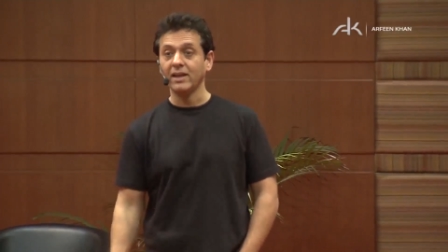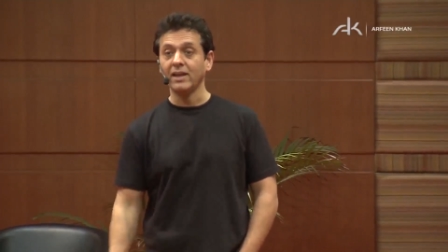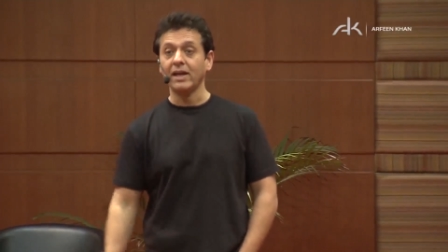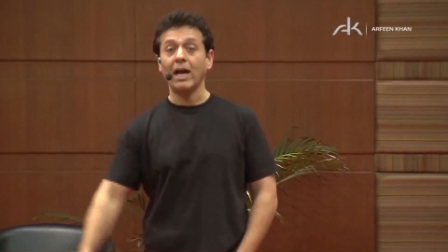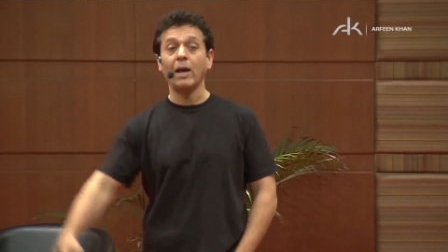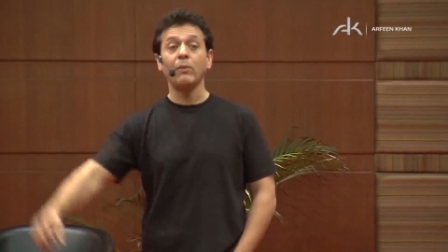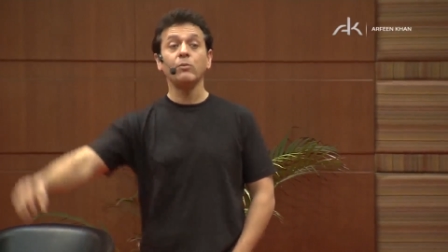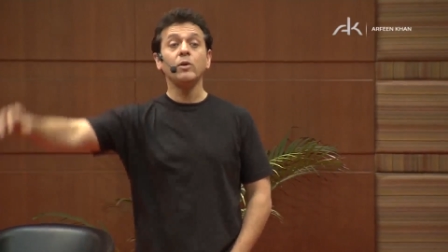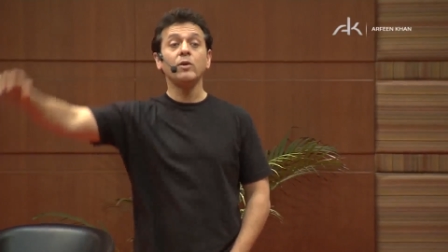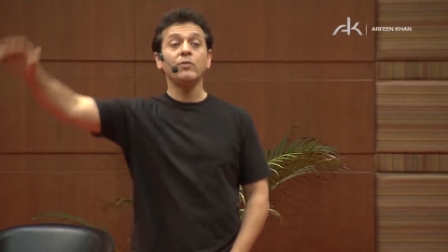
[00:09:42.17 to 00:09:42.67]

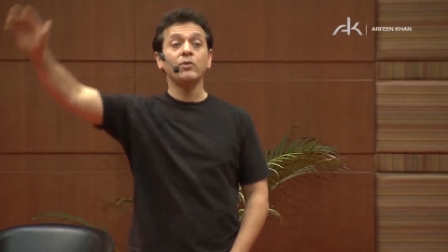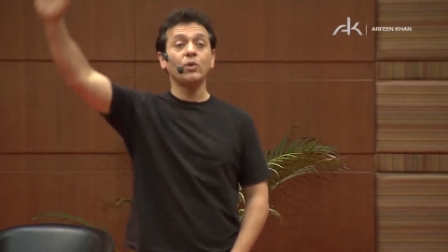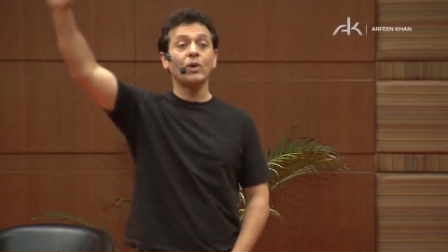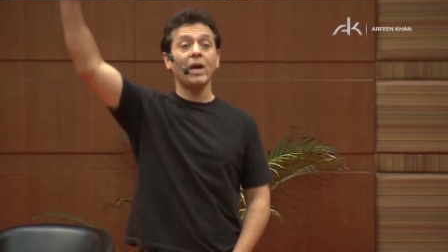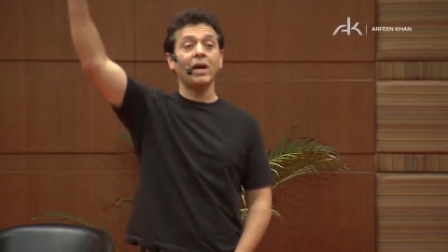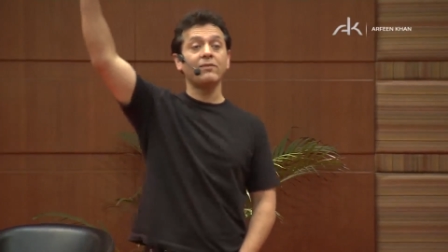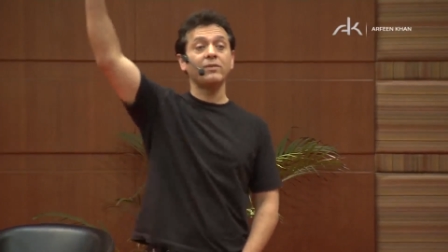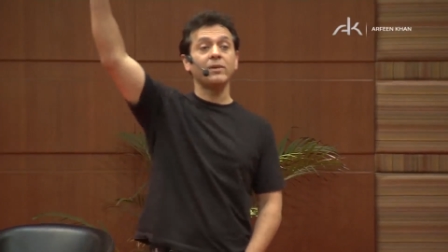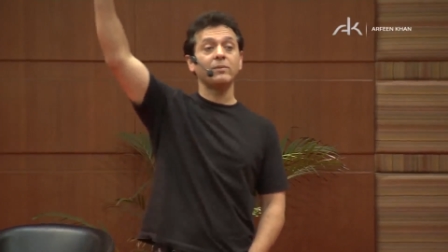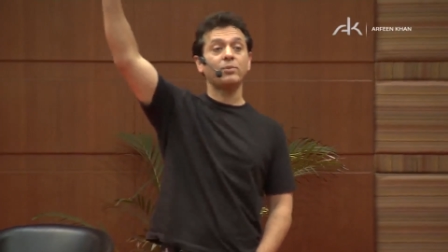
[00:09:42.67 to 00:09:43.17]
How many of you
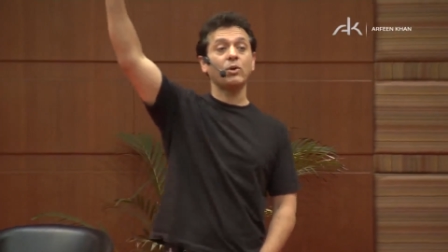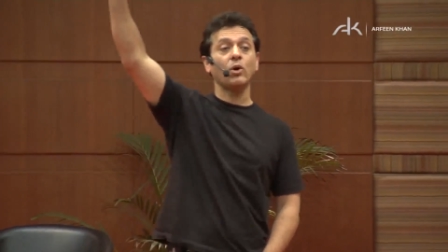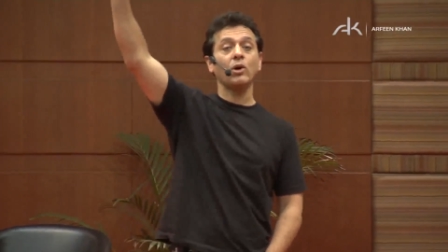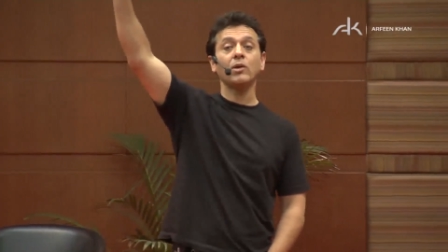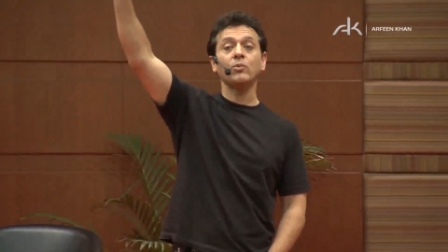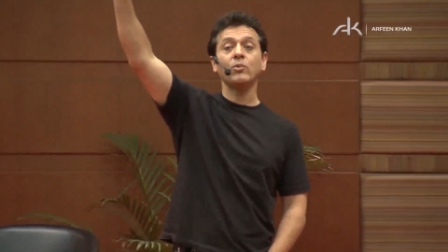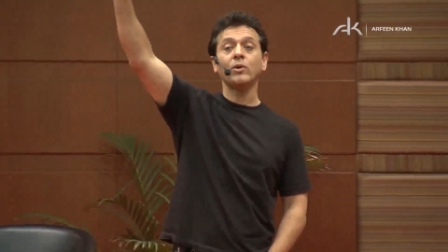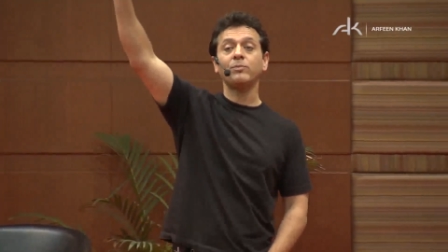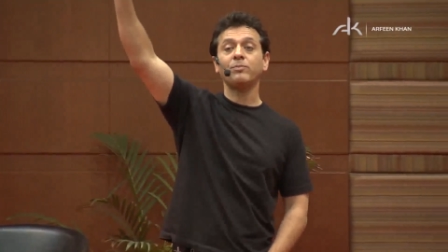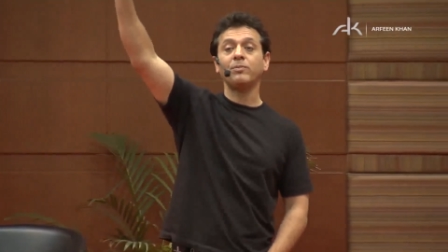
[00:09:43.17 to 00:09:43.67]
have the
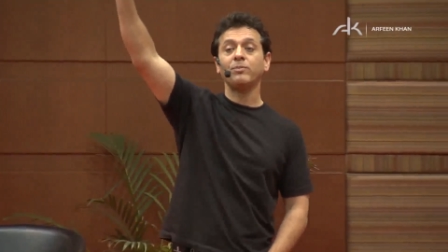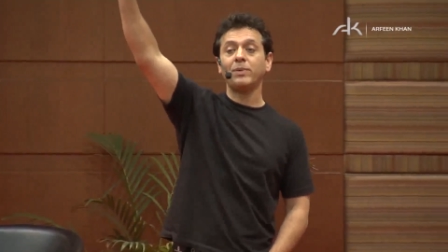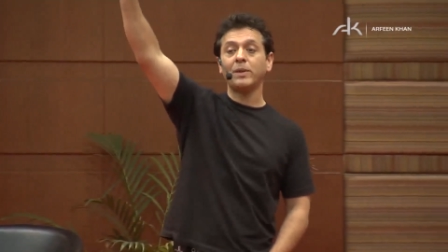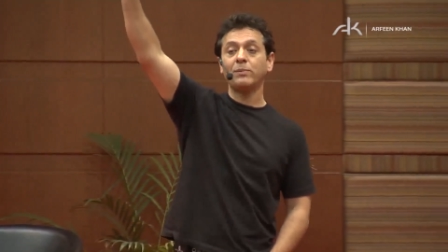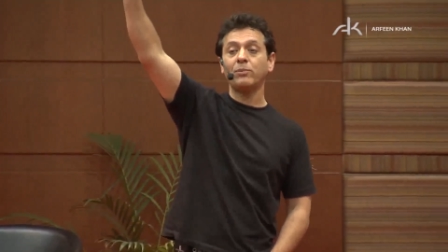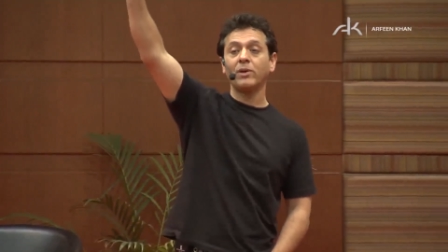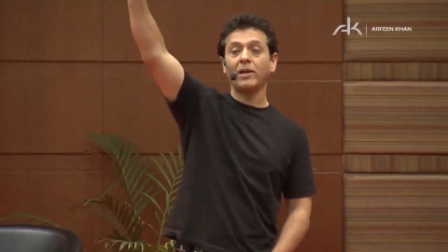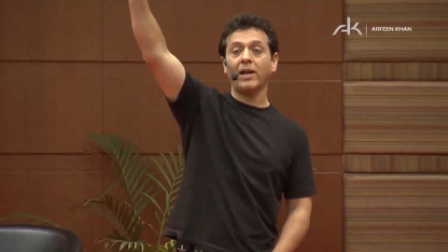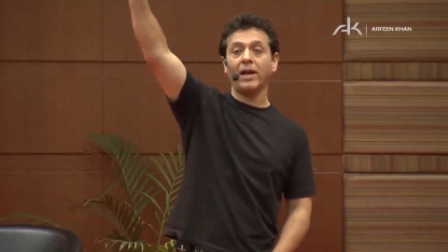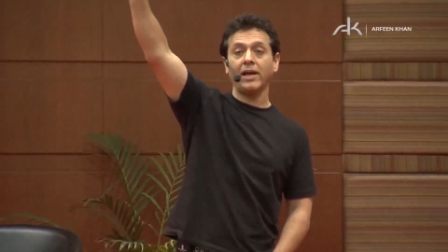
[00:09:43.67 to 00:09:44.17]
problem with
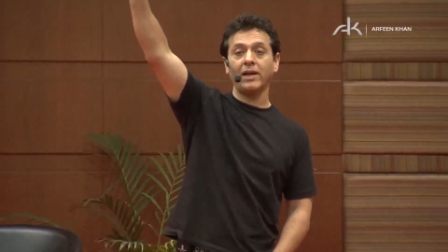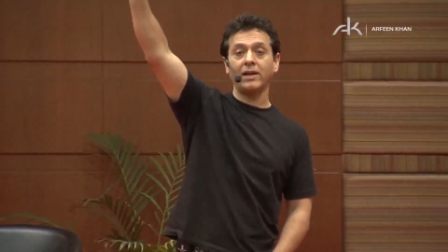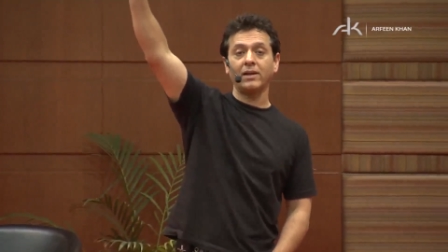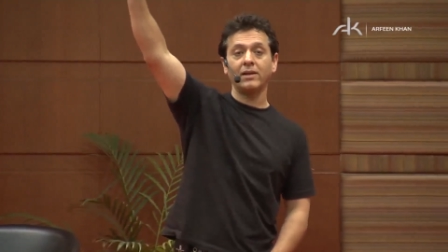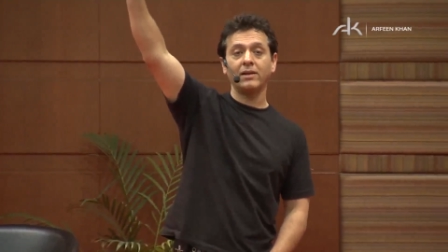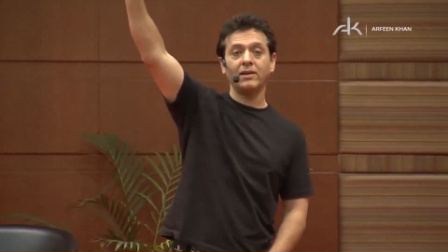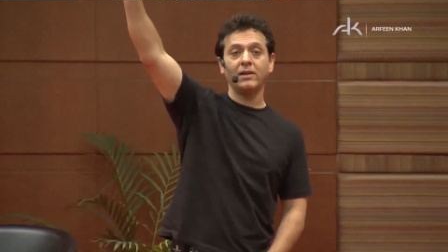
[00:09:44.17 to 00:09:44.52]
people lying?